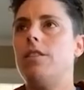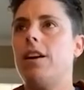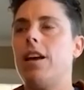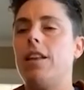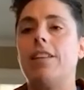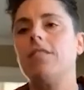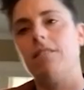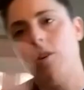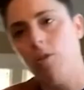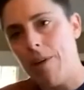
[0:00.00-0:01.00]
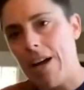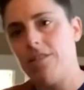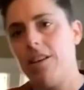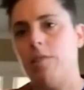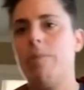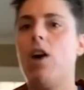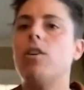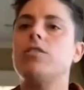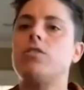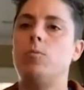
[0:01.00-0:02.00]
again, that's going back to that
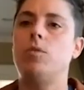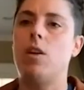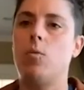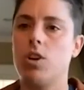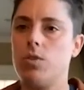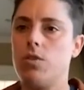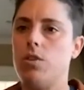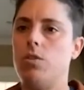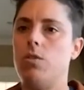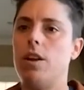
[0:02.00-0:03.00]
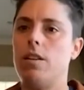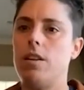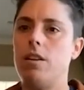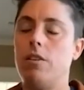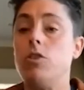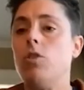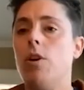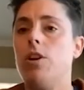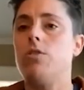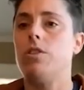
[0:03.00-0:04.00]
empowering someone that works with you. And, if you don't
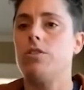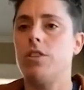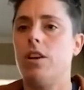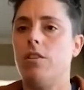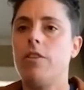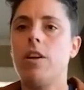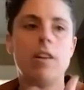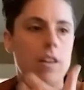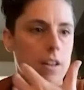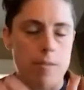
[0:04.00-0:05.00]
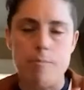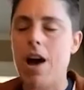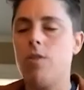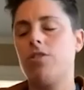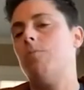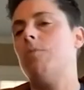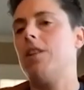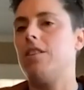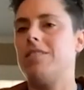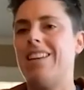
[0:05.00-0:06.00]
want to do it yourself, empower somebody,
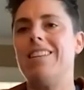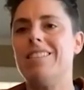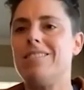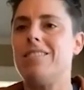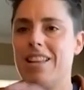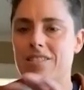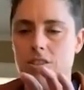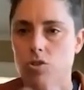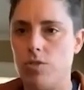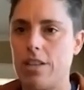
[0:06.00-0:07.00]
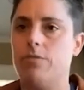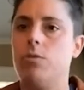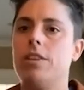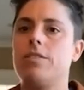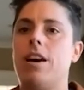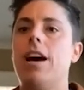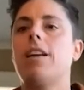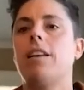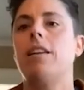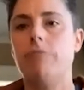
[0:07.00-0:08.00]
because that's the direct voice. I
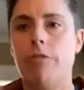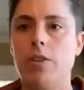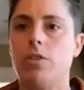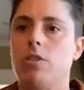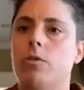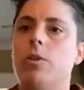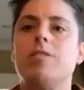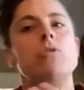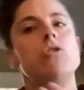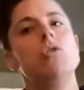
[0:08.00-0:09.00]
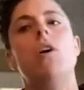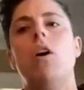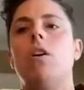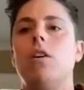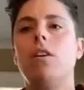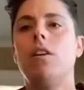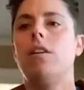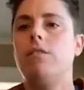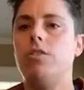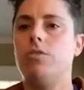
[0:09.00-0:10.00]
can funnel your voice, but you are
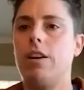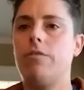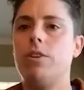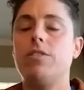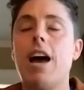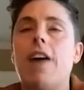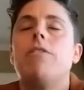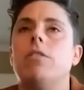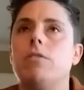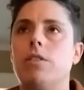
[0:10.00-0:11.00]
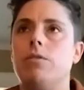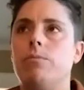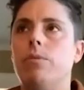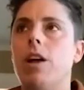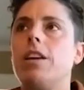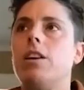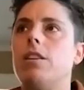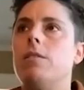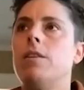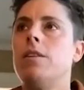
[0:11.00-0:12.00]
the direct voice. And I have the lucky,